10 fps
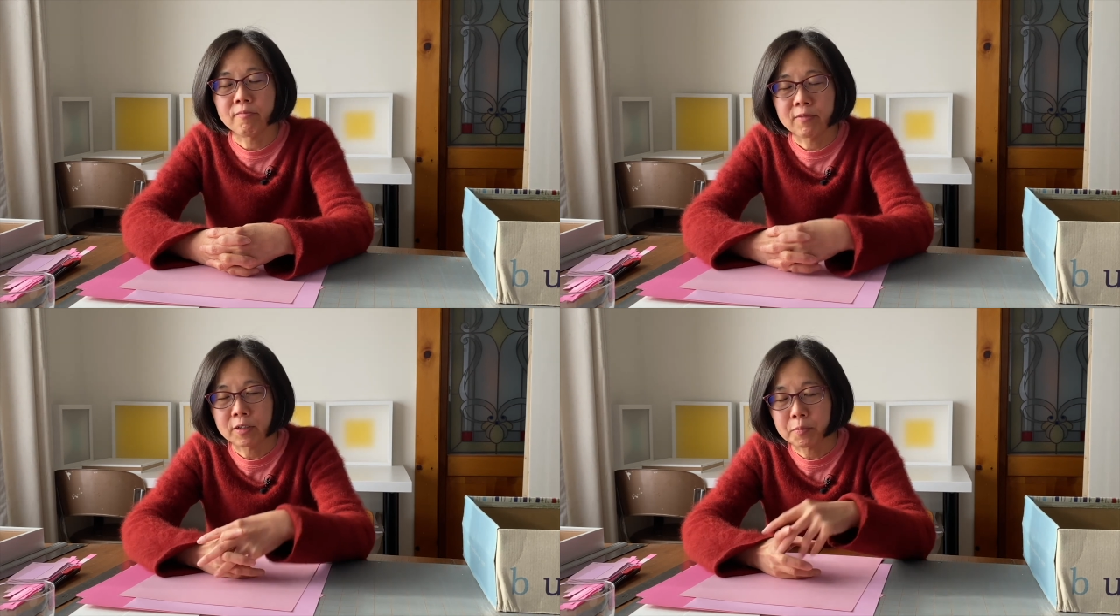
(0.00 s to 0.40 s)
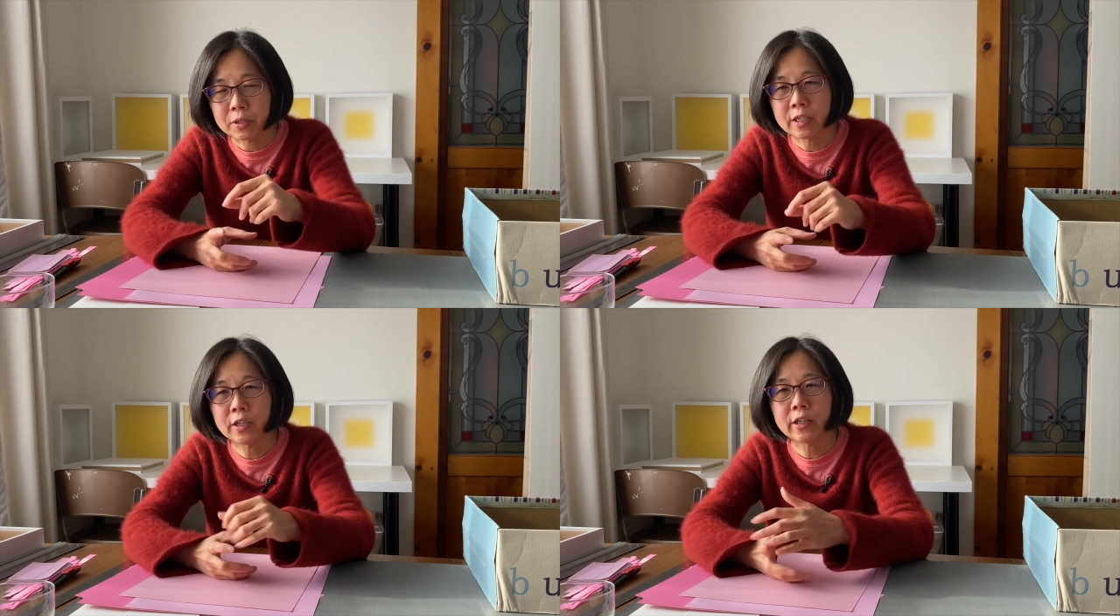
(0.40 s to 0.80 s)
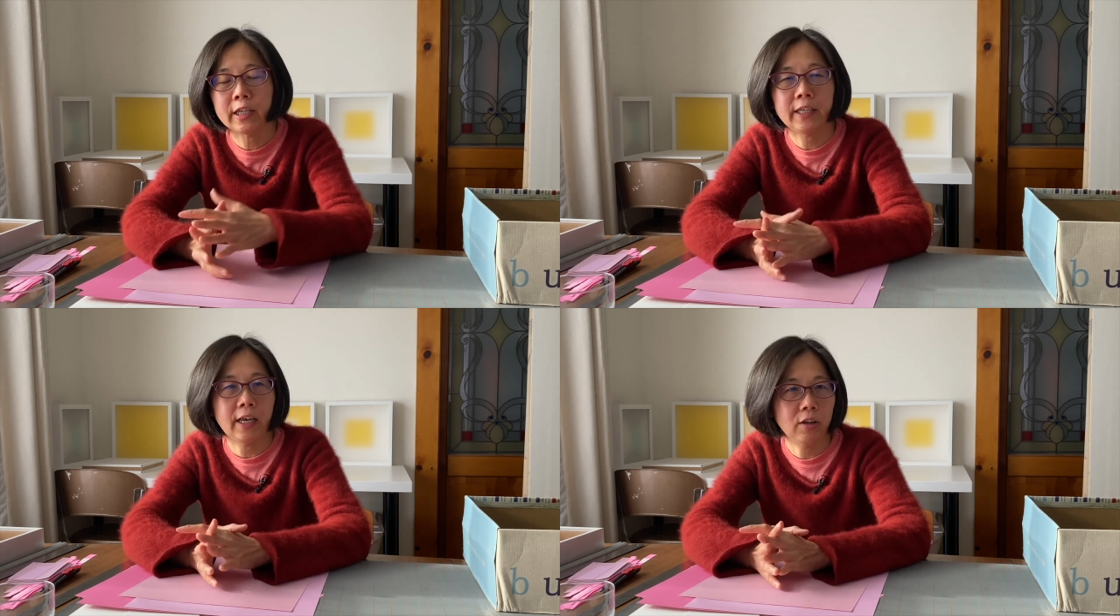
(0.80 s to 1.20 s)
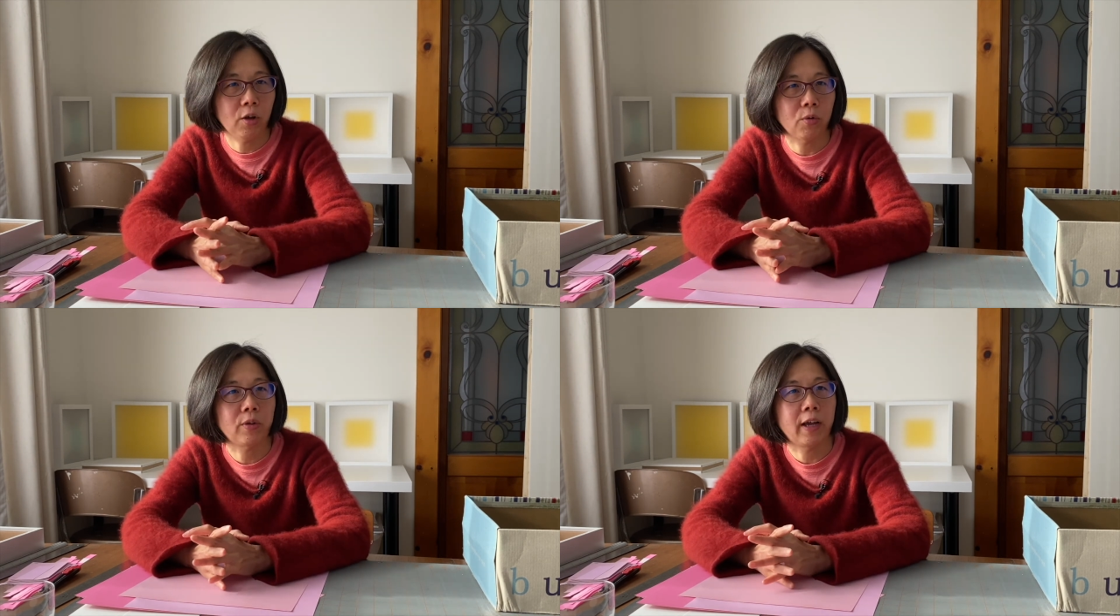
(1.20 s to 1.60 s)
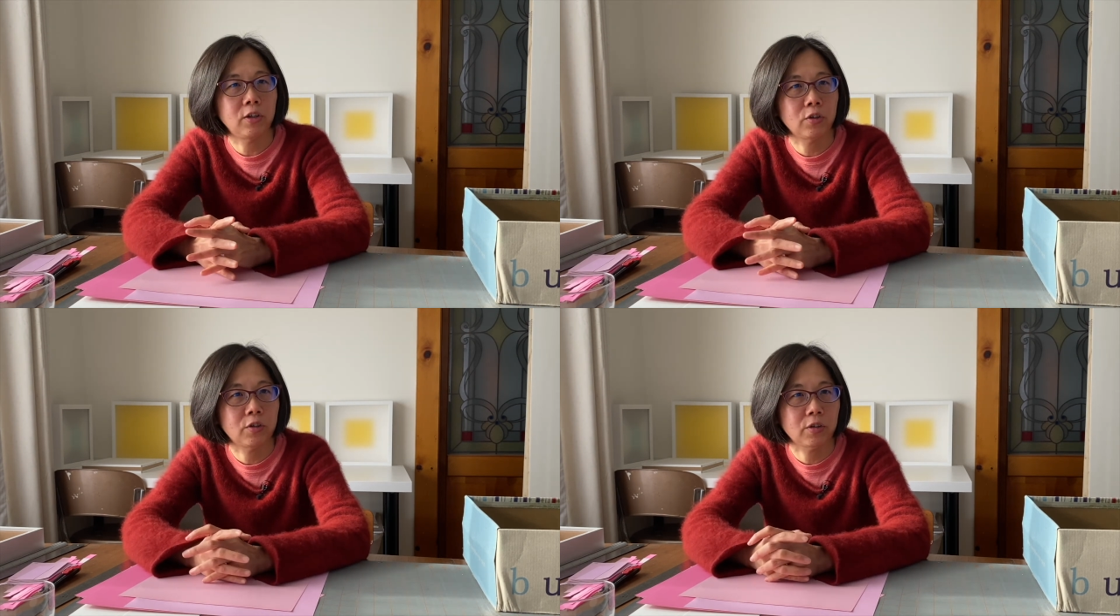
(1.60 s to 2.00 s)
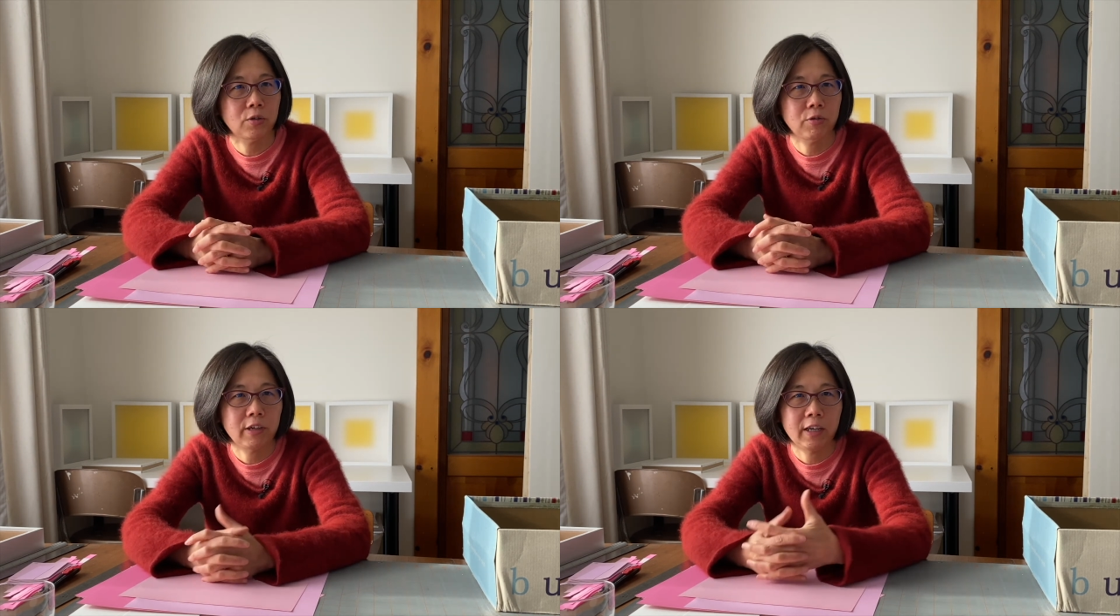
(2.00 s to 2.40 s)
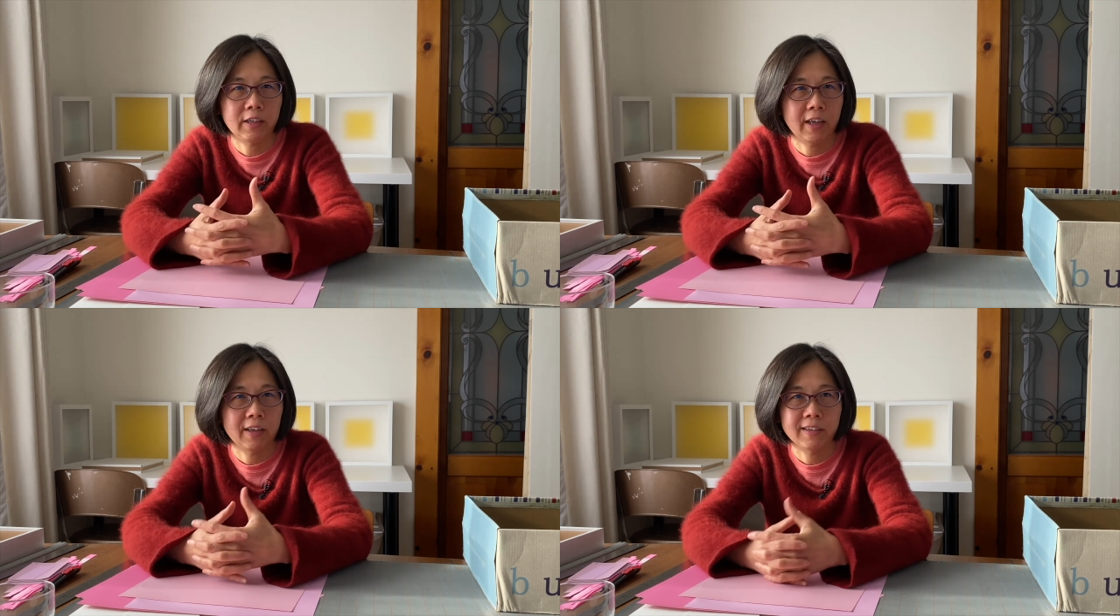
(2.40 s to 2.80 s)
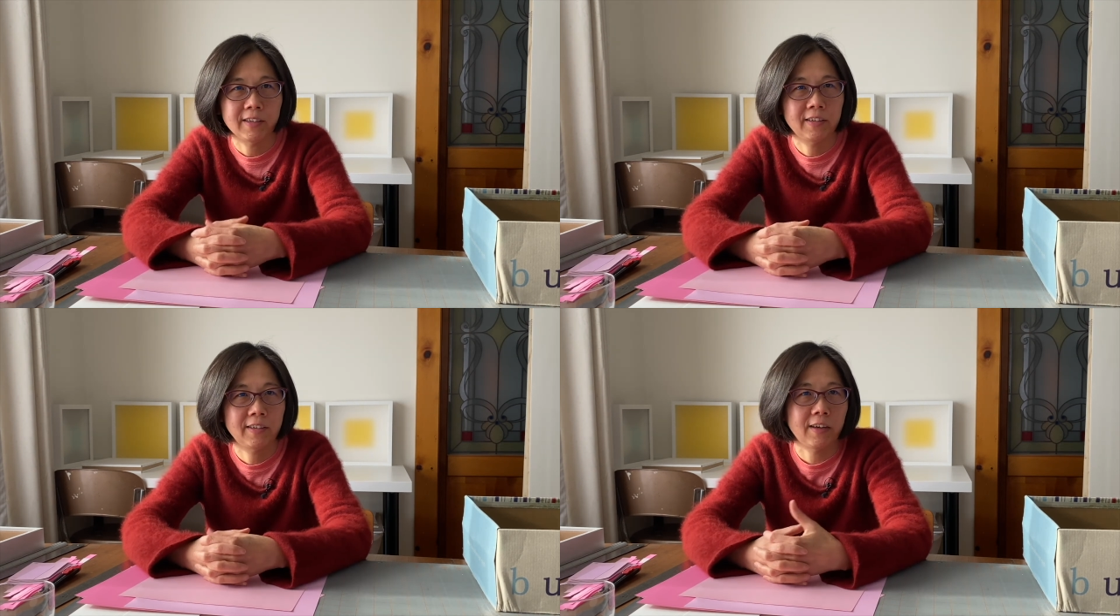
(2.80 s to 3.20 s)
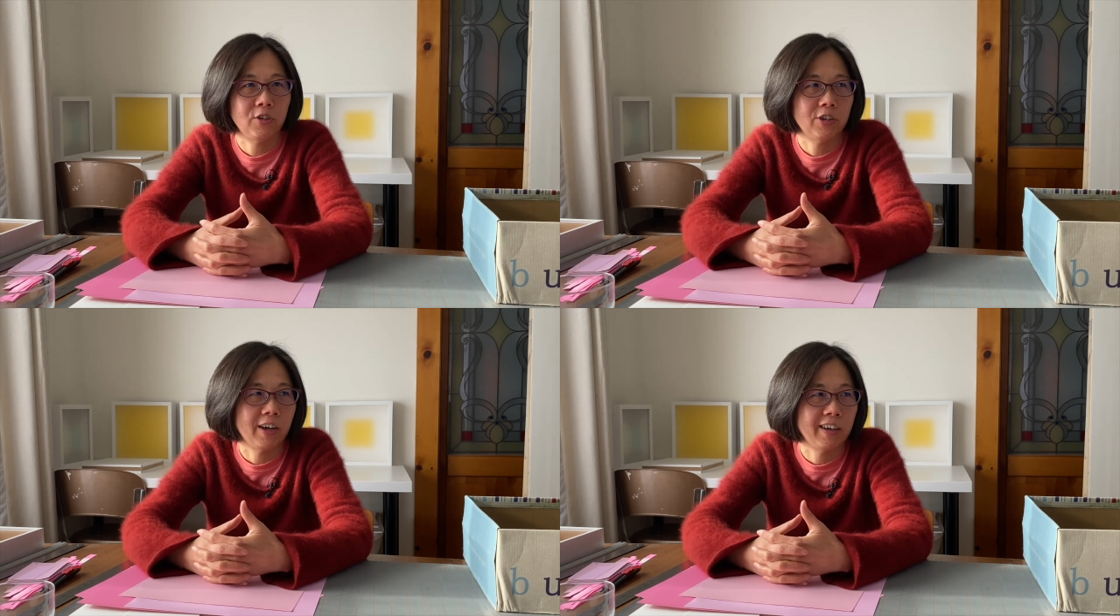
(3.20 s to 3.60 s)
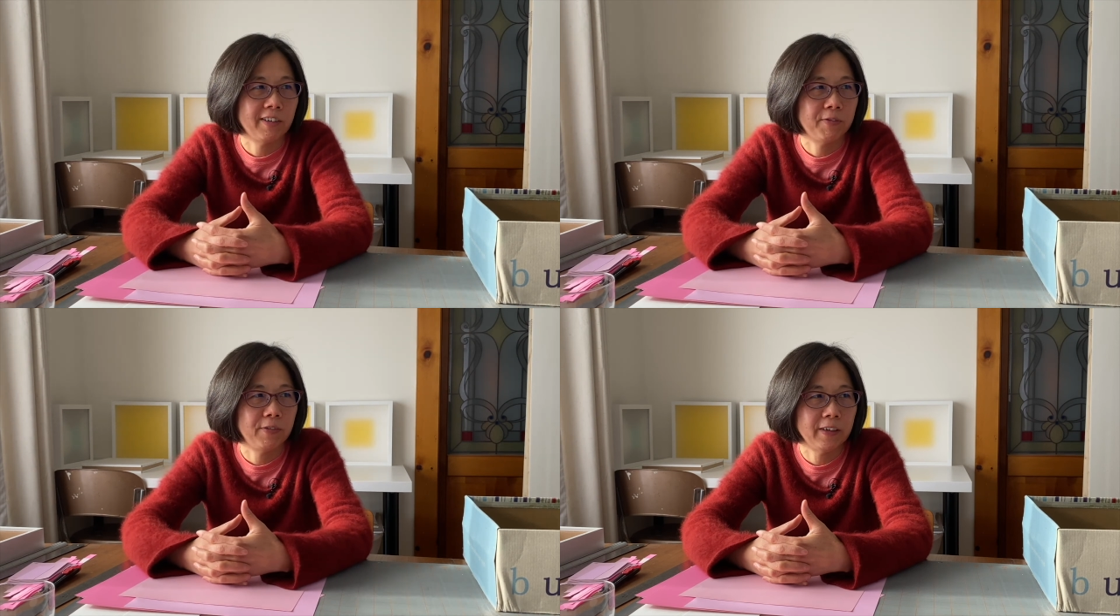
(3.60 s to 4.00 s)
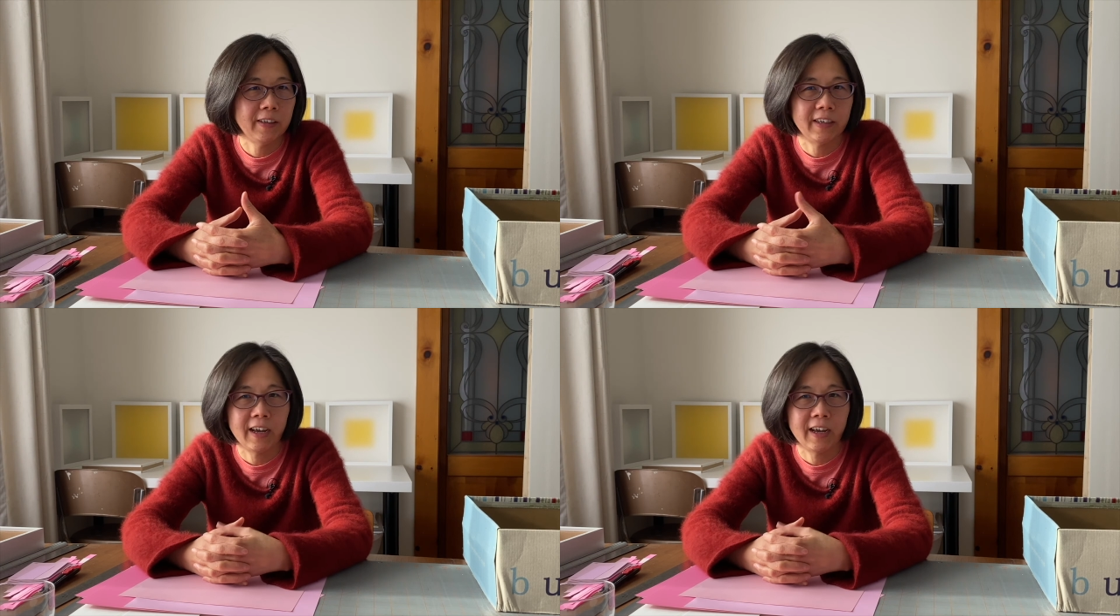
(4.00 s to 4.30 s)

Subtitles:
this particular yellow that just created that sunshine feeling,